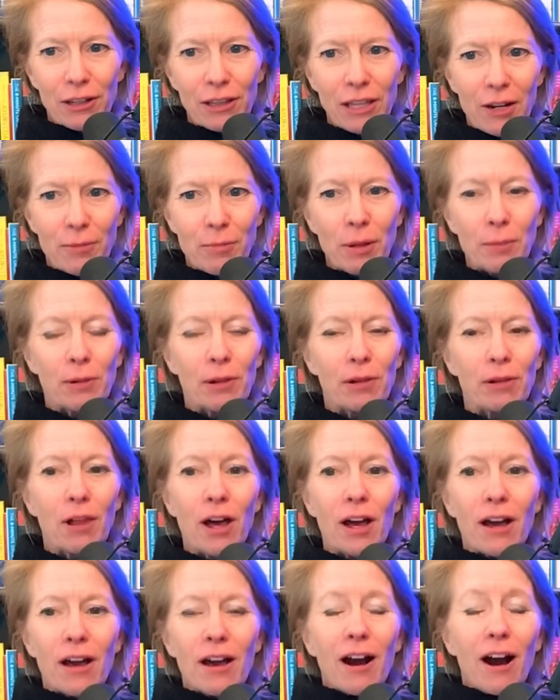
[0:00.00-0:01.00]
know, a lot of people
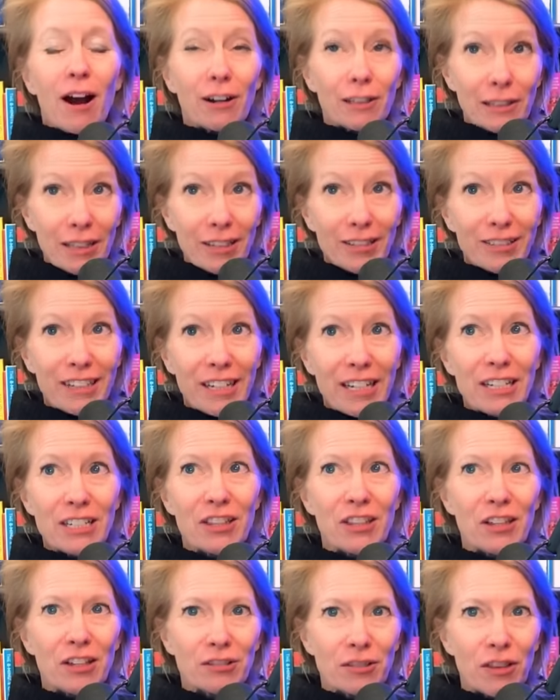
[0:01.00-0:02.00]
are listening
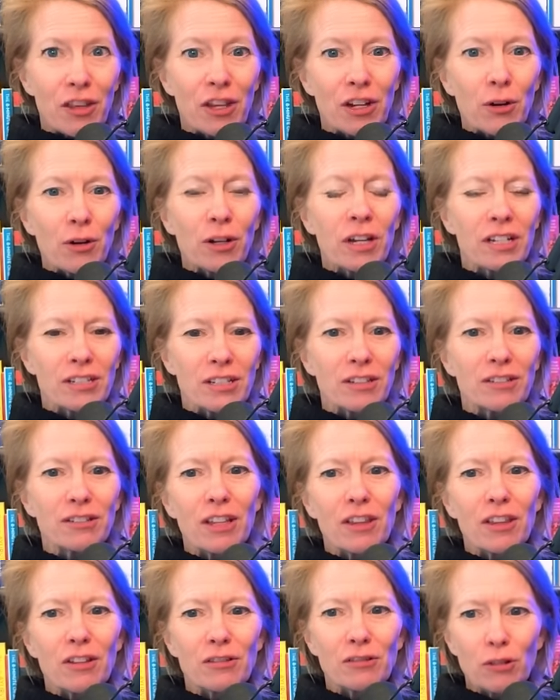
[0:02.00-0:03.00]
to this, so they don't get to
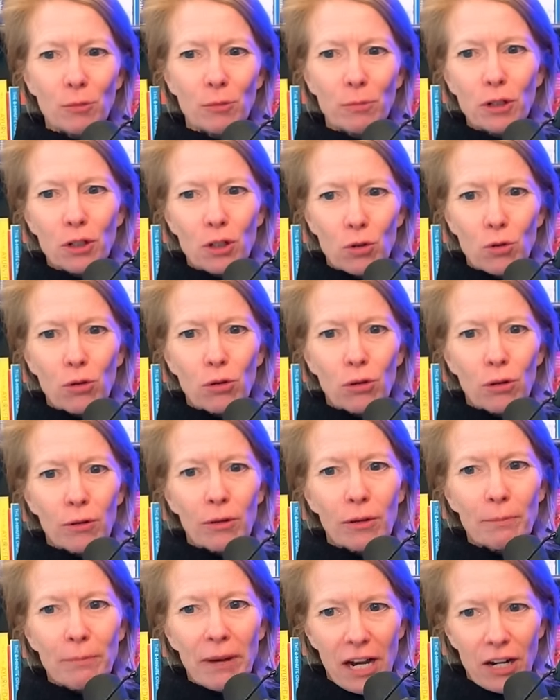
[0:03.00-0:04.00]
see the super
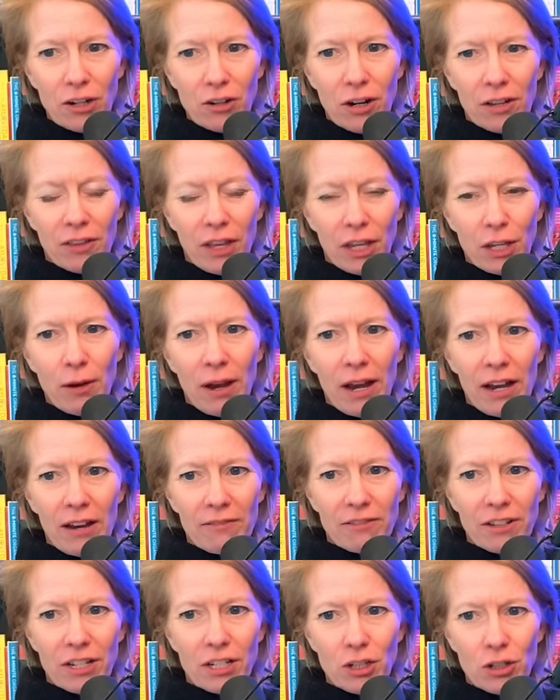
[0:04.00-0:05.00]
cool background that you
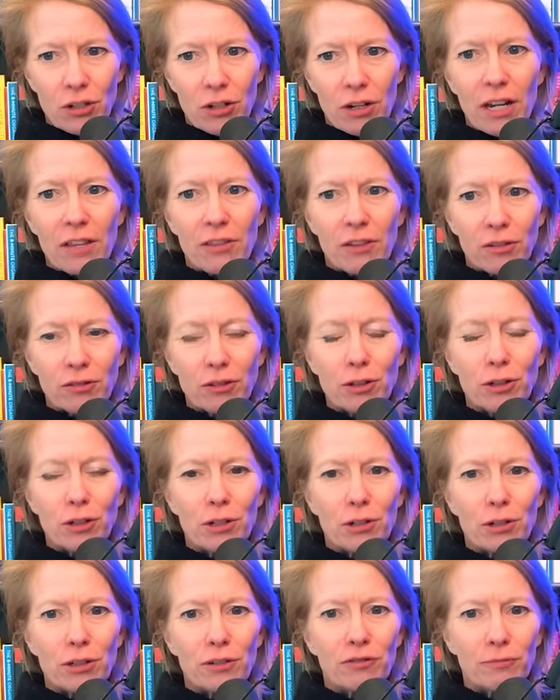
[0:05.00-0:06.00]
have in the
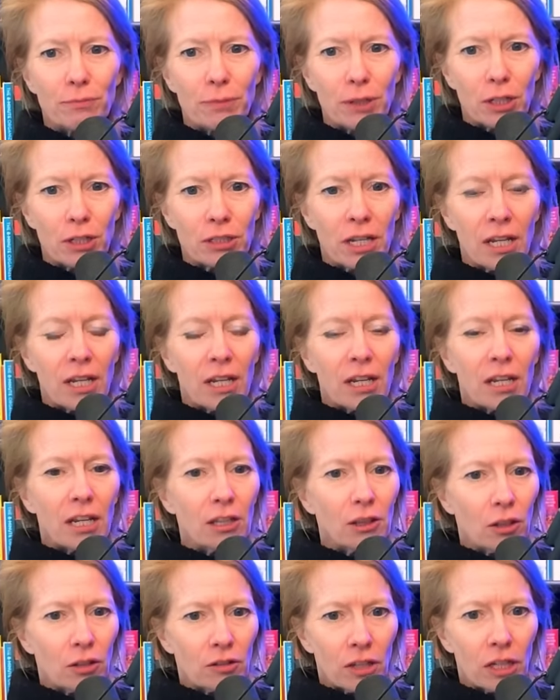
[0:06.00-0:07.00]
studio you've built.
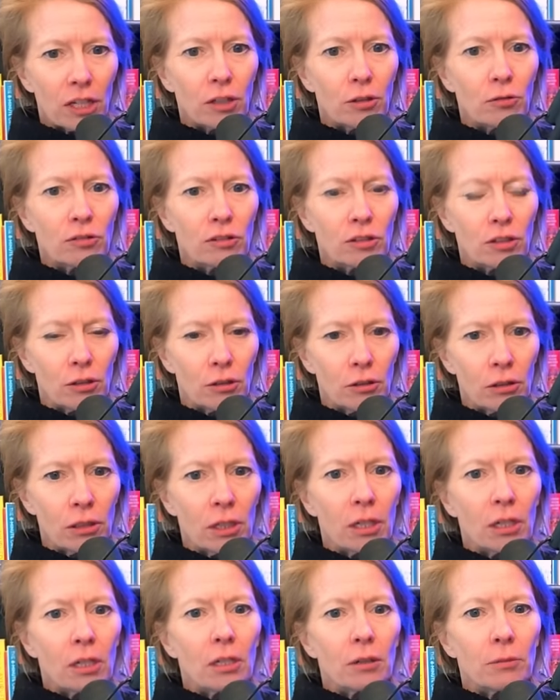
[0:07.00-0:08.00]
It looks like you still
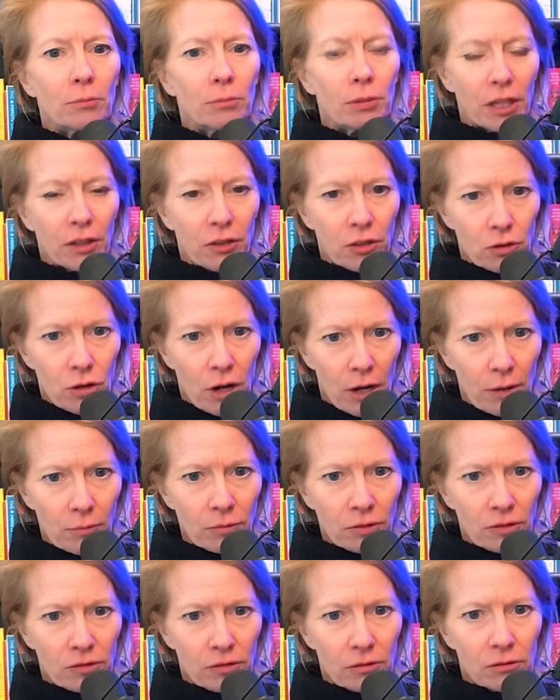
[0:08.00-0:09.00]
play the
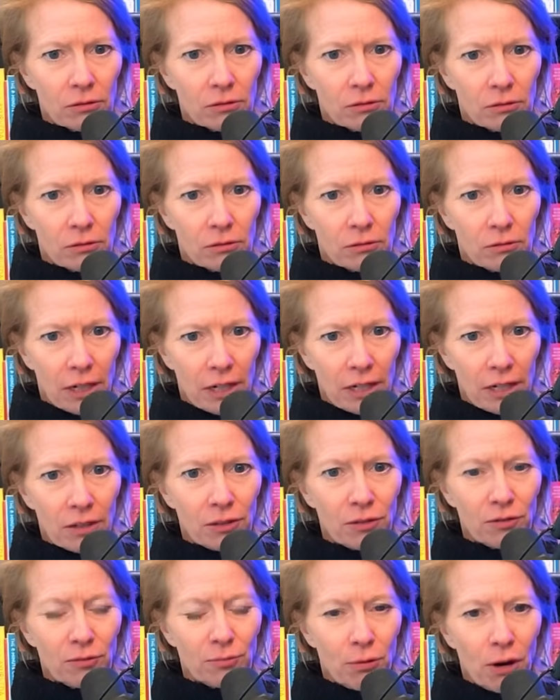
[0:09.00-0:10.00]
drums, right?
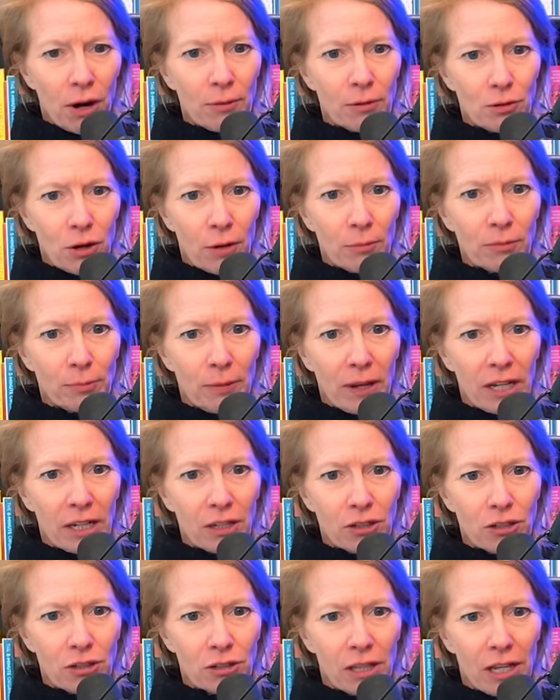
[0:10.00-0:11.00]
You've brought drums back
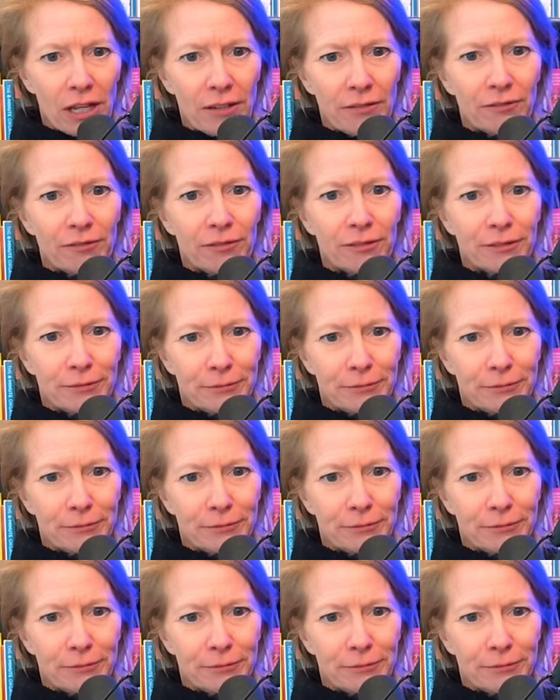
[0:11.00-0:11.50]
into your life?